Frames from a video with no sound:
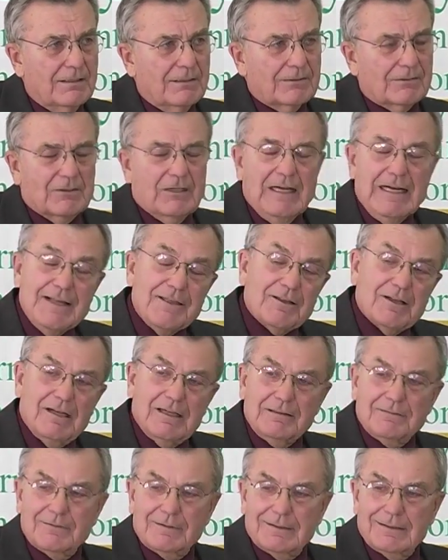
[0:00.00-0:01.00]
So I
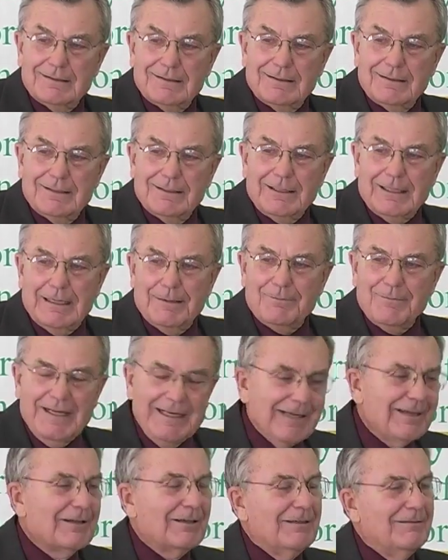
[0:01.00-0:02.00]
thought a
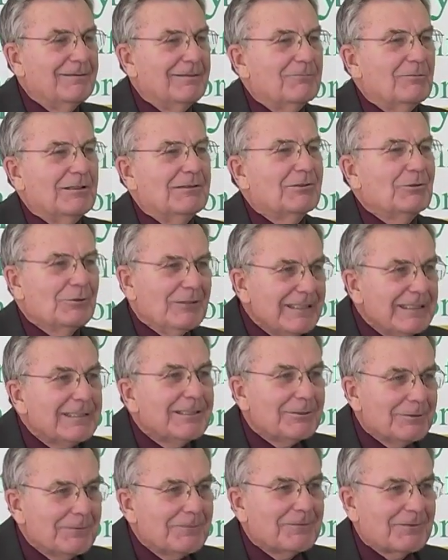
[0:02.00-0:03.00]
mayor would really
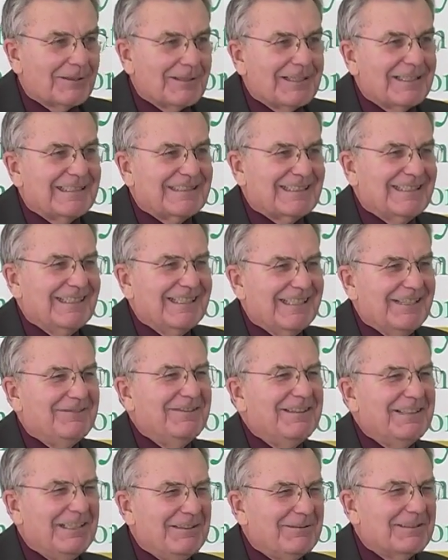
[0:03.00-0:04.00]
go for this if
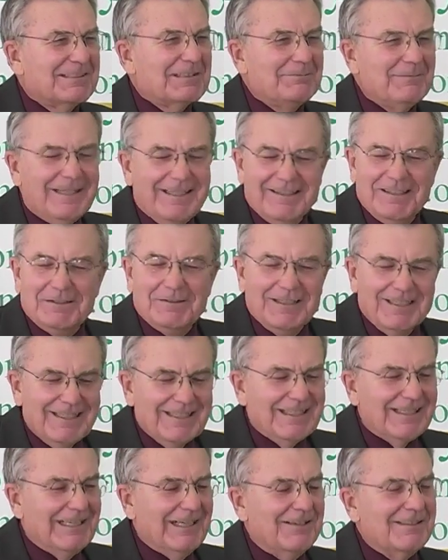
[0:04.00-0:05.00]
he was a mayor
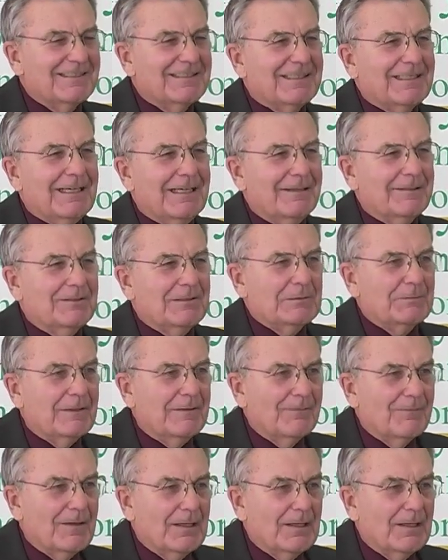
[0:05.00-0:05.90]
and now he's a congressman.